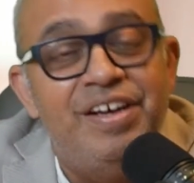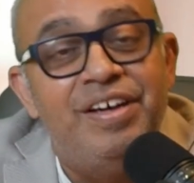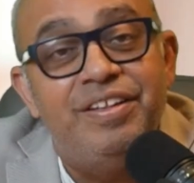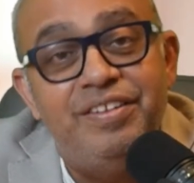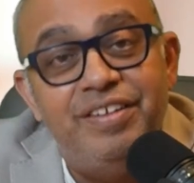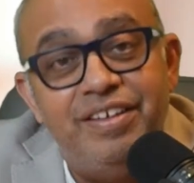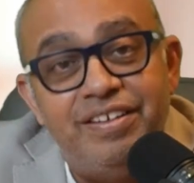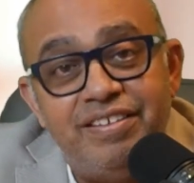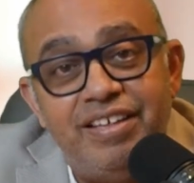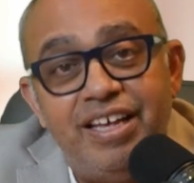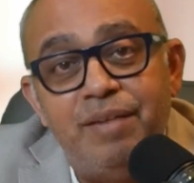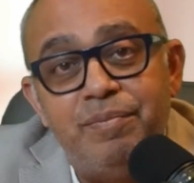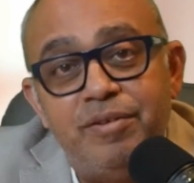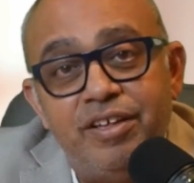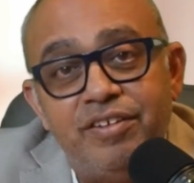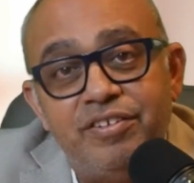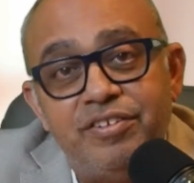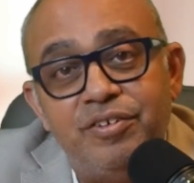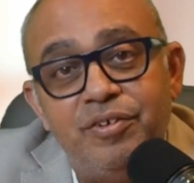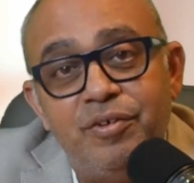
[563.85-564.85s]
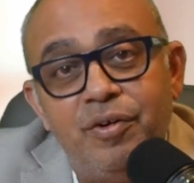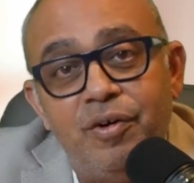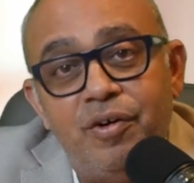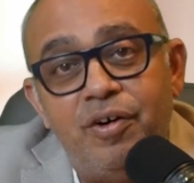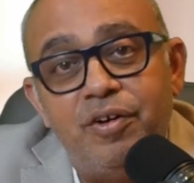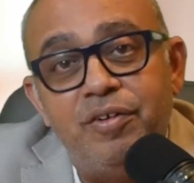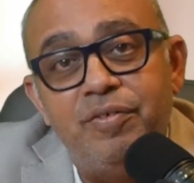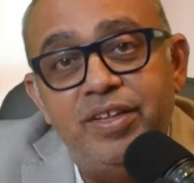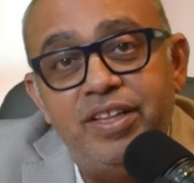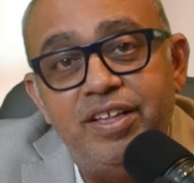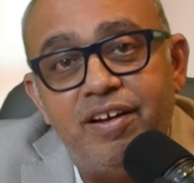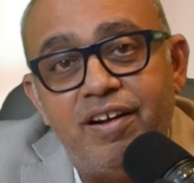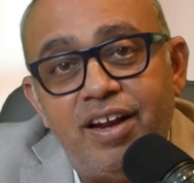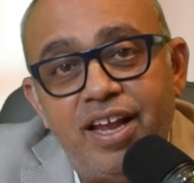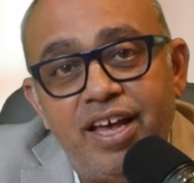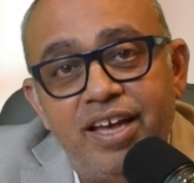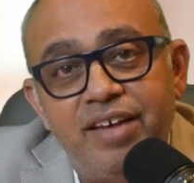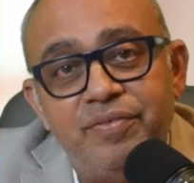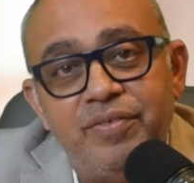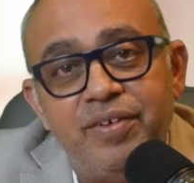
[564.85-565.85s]
This helps us to go on with our
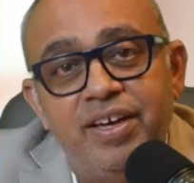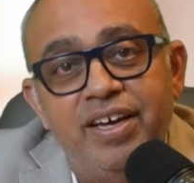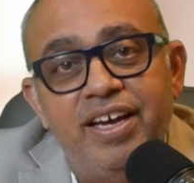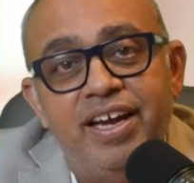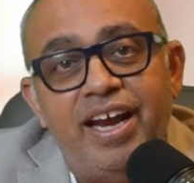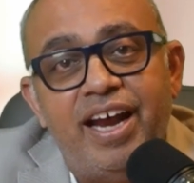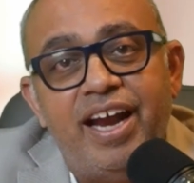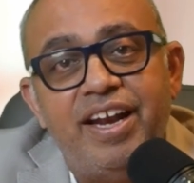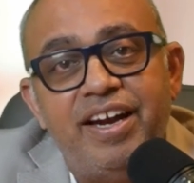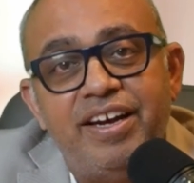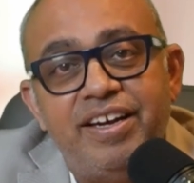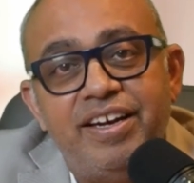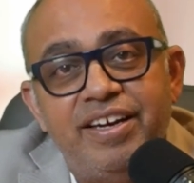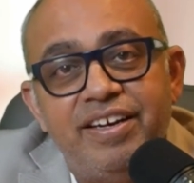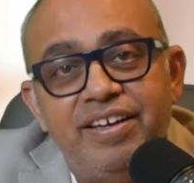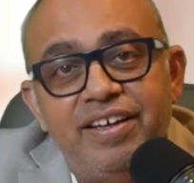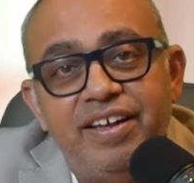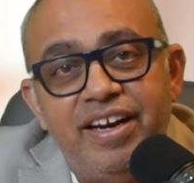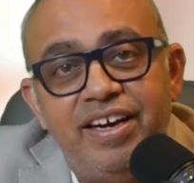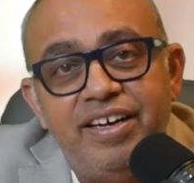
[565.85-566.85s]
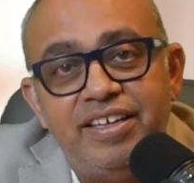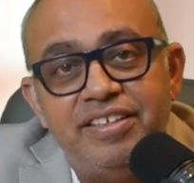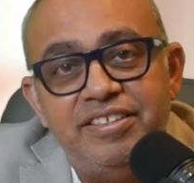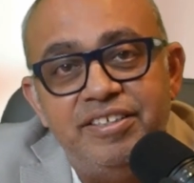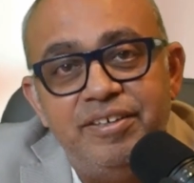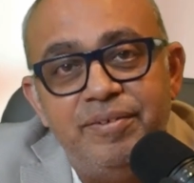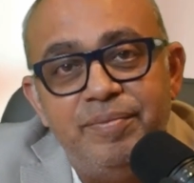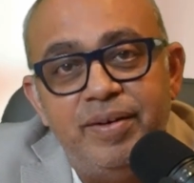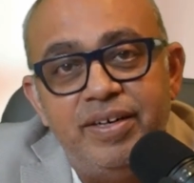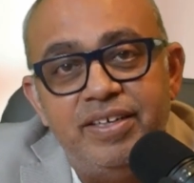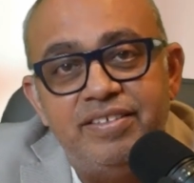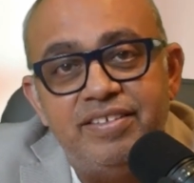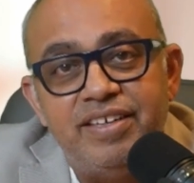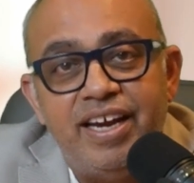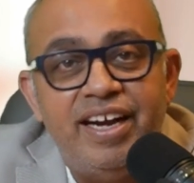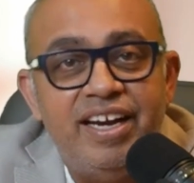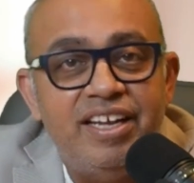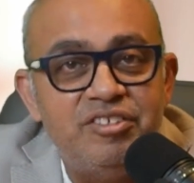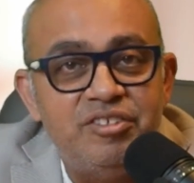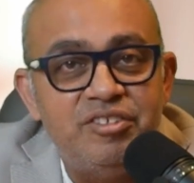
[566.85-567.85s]
life and attain great achievements
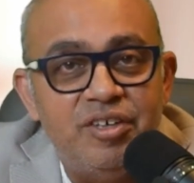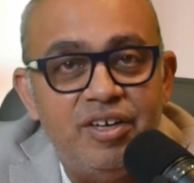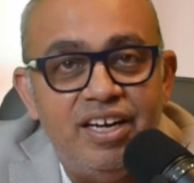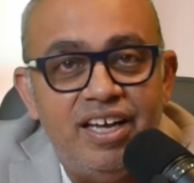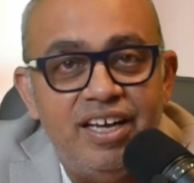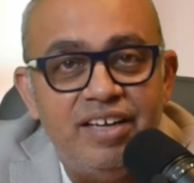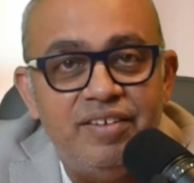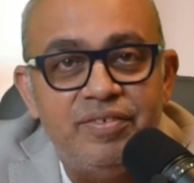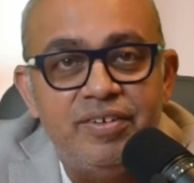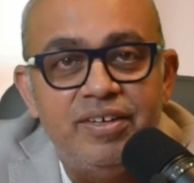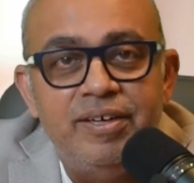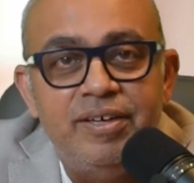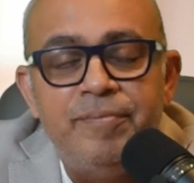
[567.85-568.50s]
and enjoy life.